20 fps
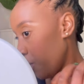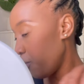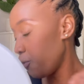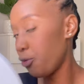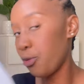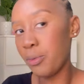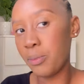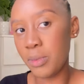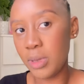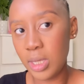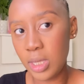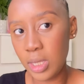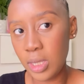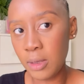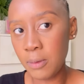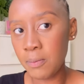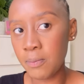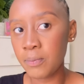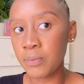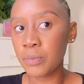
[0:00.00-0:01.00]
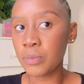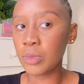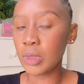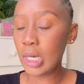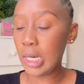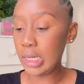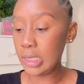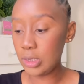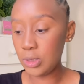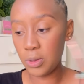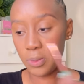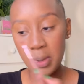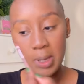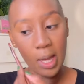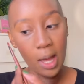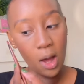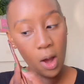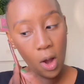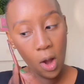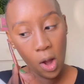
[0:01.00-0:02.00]
for me is to be
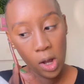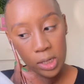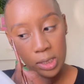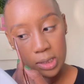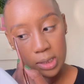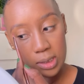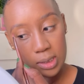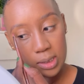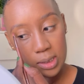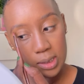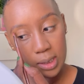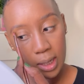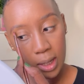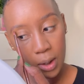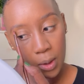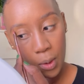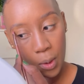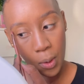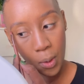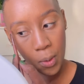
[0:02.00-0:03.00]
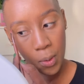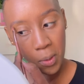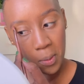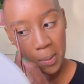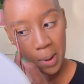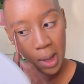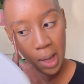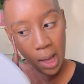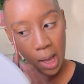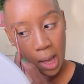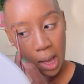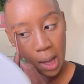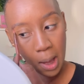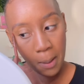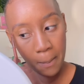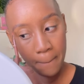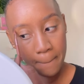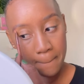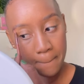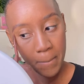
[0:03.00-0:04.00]
a hot stay home
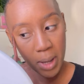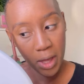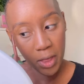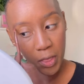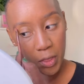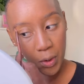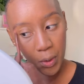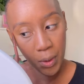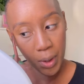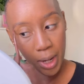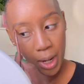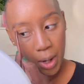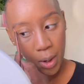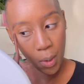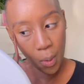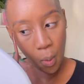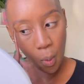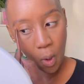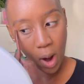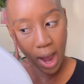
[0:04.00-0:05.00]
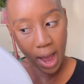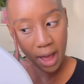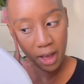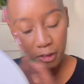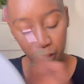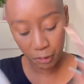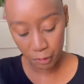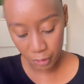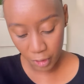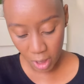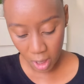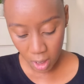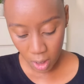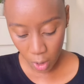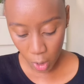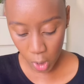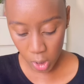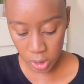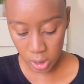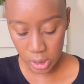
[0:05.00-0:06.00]
mother and wife
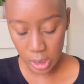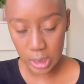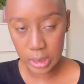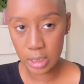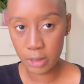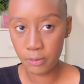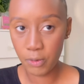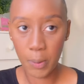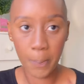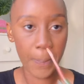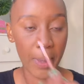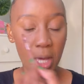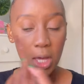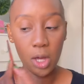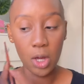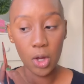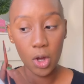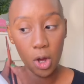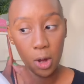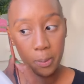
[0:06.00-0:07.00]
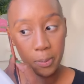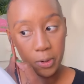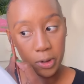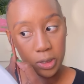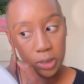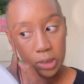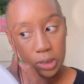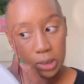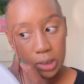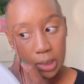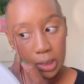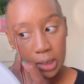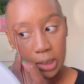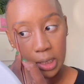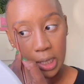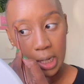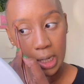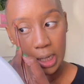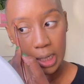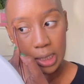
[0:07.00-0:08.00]
consulting for big corporates
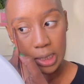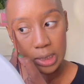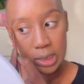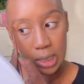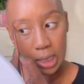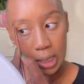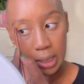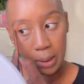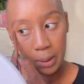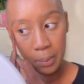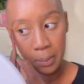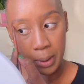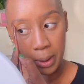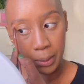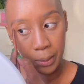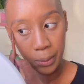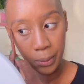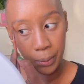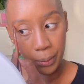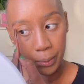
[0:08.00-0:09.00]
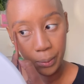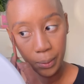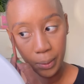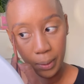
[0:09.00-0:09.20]
that is my goal